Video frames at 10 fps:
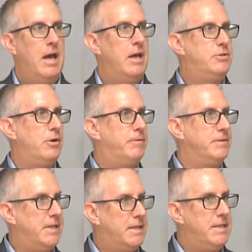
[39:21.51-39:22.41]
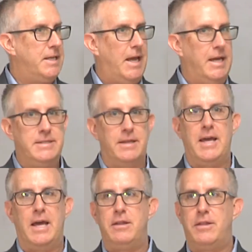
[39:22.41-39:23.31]
and so for 60 days at
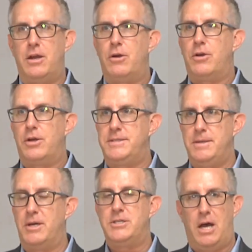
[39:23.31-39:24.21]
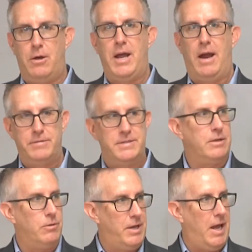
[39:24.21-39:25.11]
the end of the year, you're going to see my child every
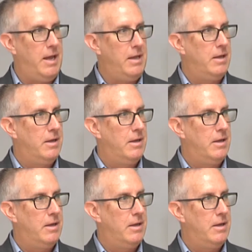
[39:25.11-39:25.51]
single day?